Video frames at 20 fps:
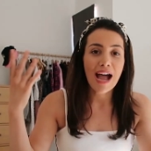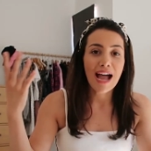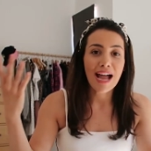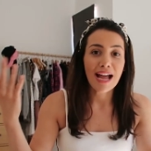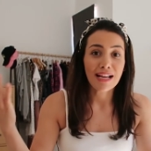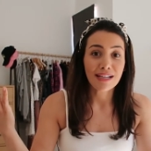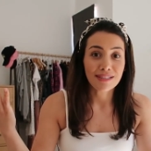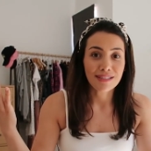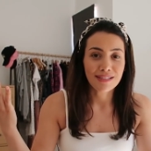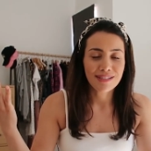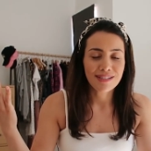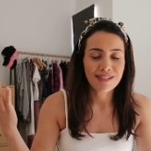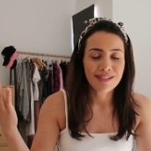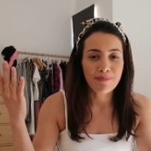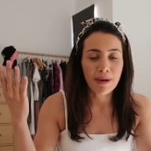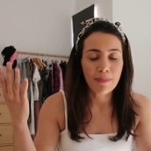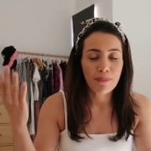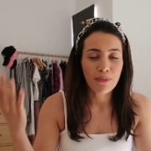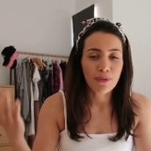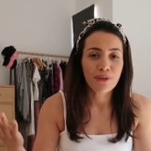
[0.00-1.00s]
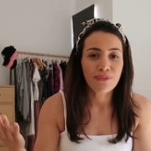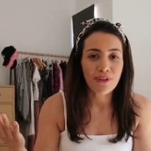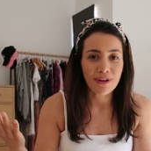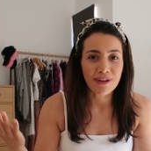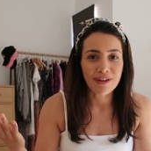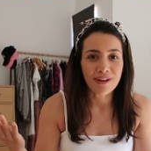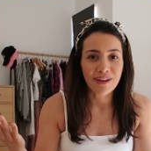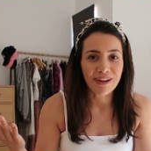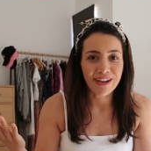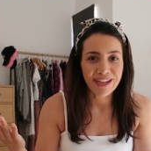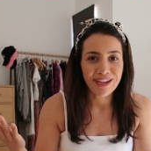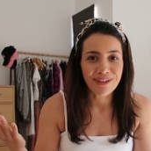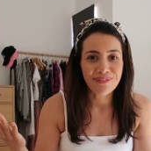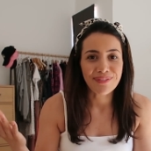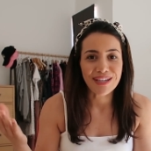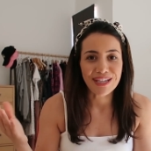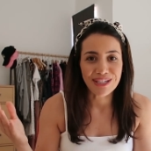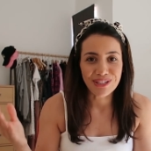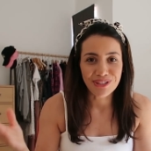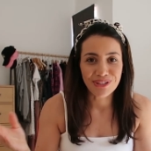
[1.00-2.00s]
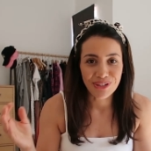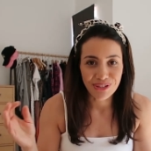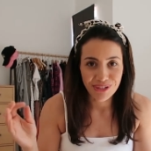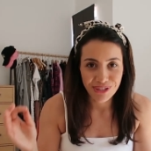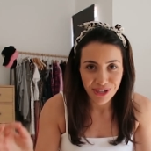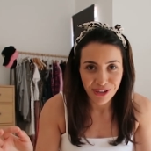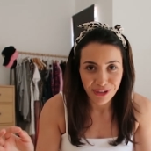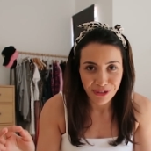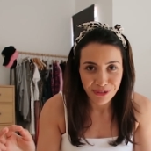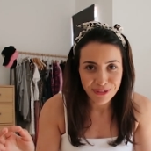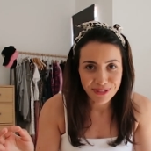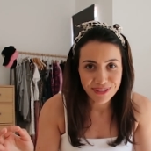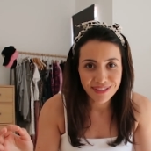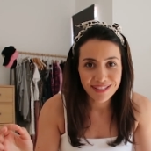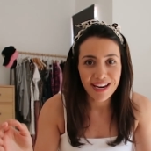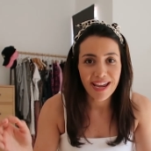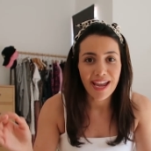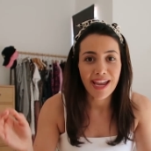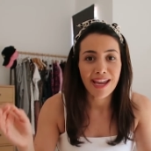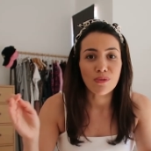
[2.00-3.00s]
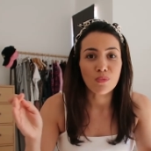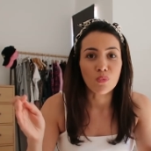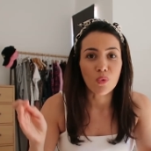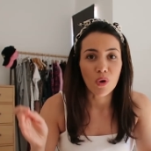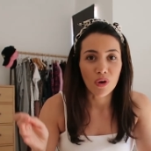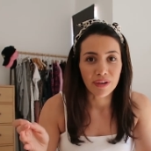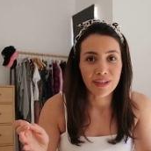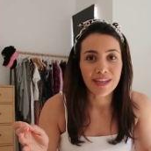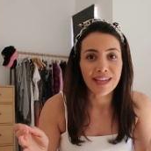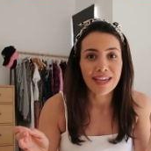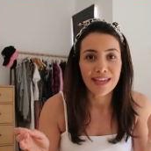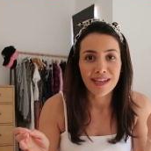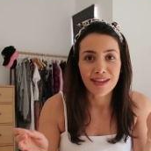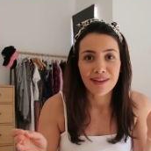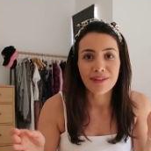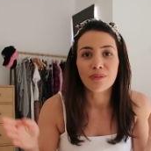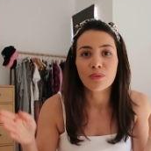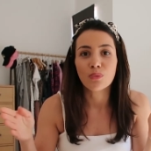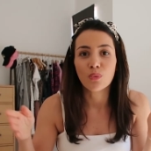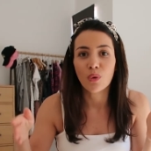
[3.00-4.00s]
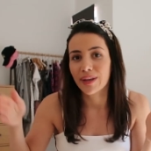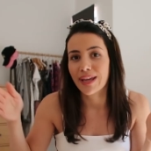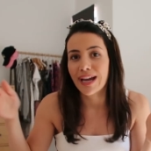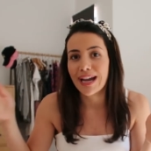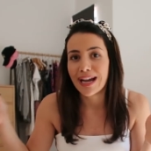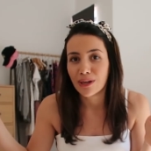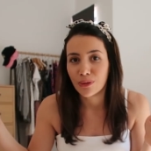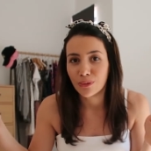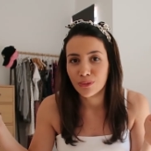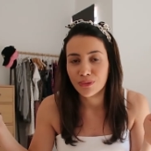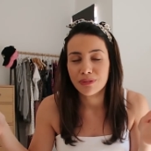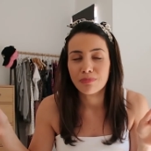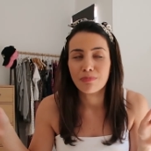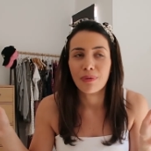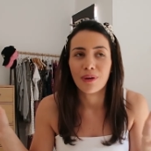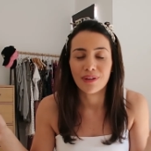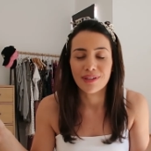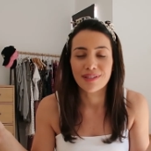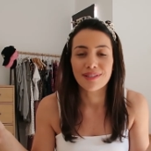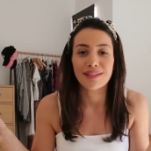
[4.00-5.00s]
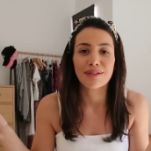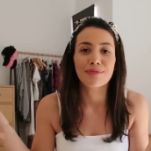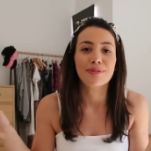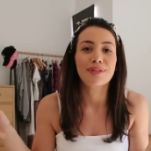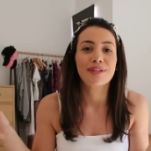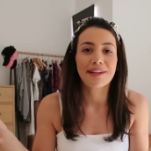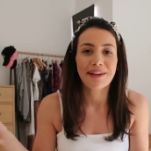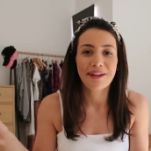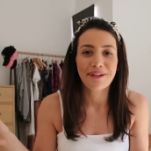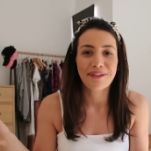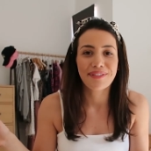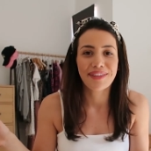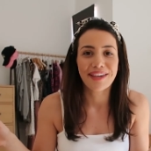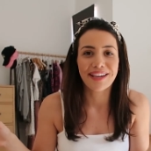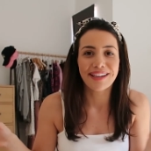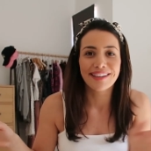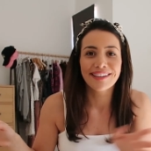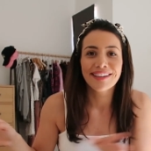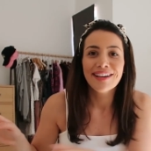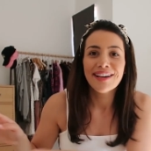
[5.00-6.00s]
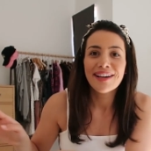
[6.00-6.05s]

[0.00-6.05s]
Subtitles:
And my boyfriend and I have introduced a one in, one out policy with clothing.